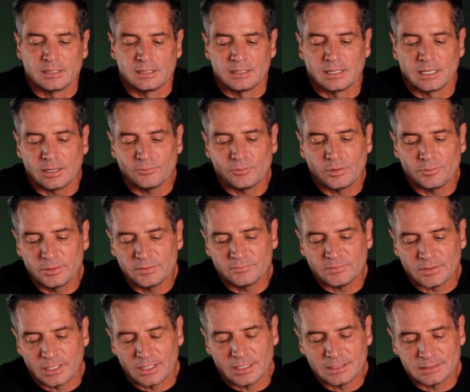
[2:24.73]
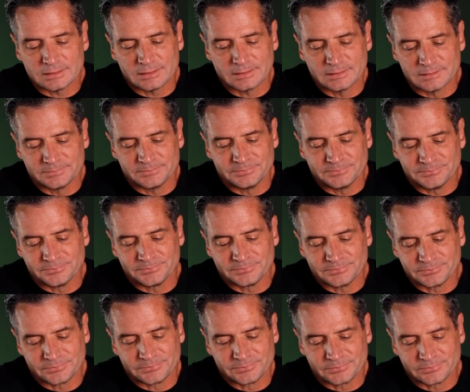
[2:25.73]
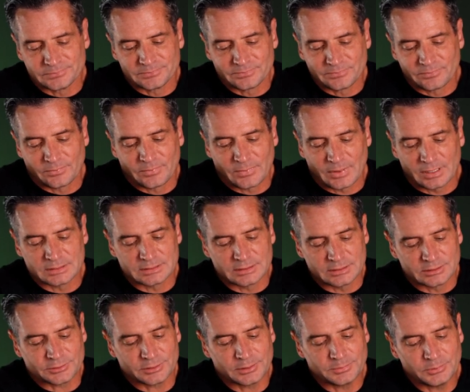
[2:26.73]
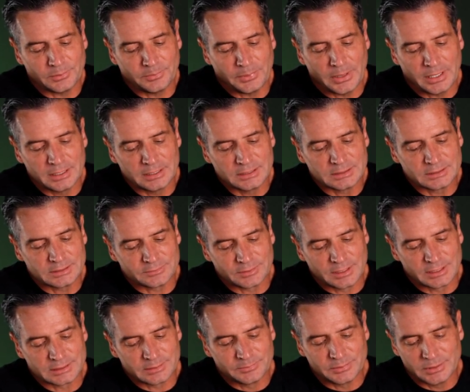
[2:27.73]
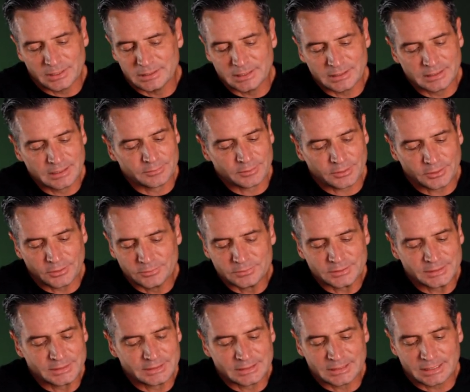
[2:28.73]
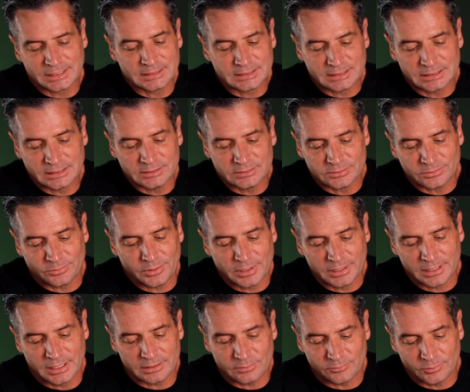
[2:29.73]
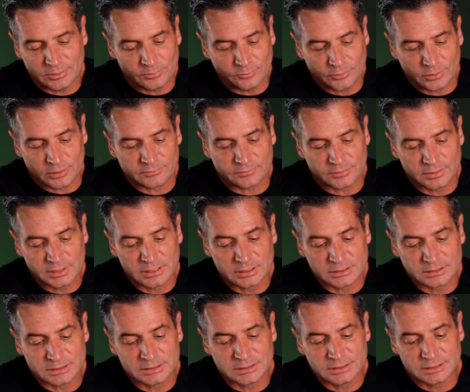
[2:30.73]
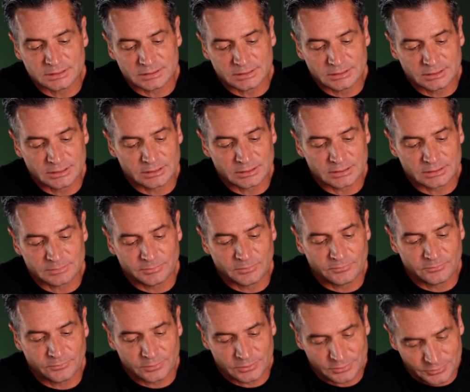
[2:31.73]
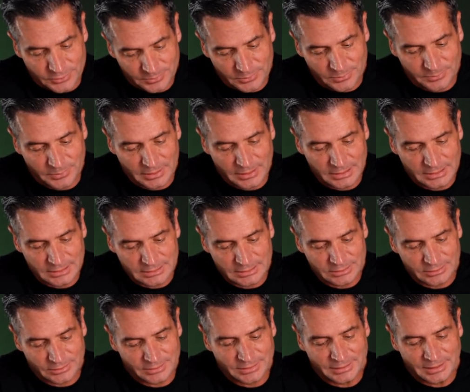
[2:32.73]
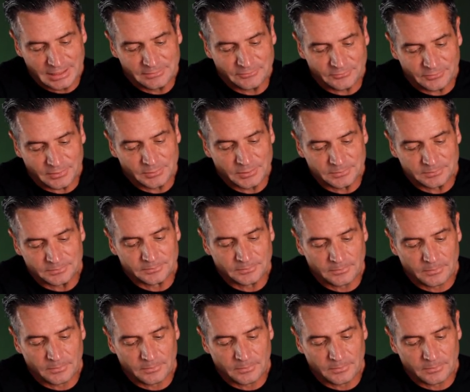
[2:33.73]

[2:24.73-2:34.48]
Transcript: Now what we've got is the triple paste recipe that they were using in 1920, the one that worked for years and years and years before triple paste took the name from them.